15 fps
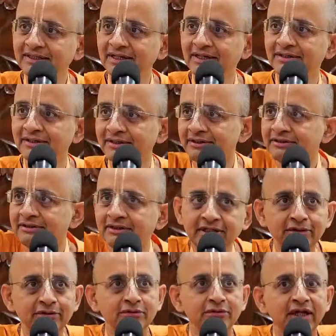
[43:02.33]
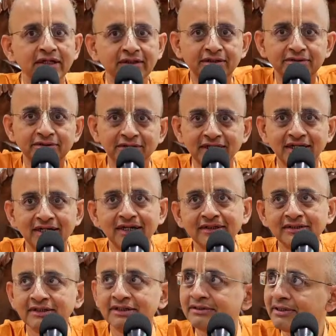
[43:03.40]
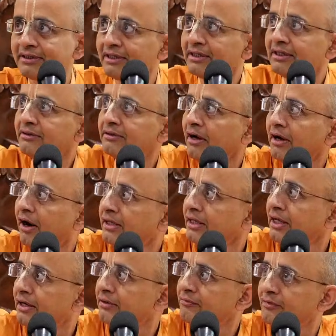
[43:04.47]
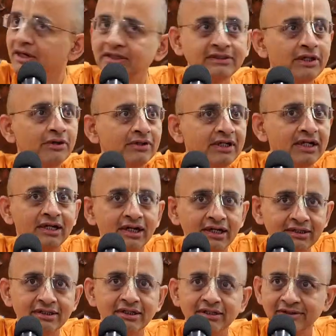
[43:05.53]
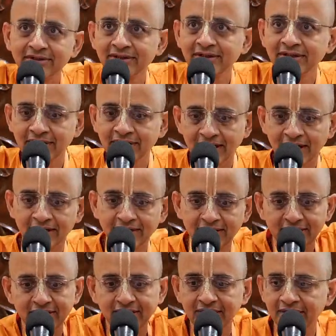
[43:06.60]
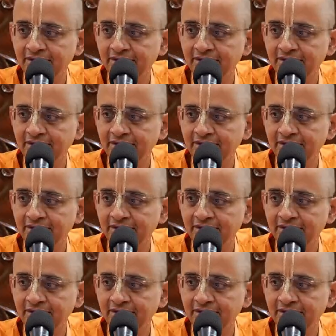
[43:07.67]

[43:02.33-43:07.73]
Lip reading: have seen that. See, they do like this, rotate like this. Or they rotate like this. And then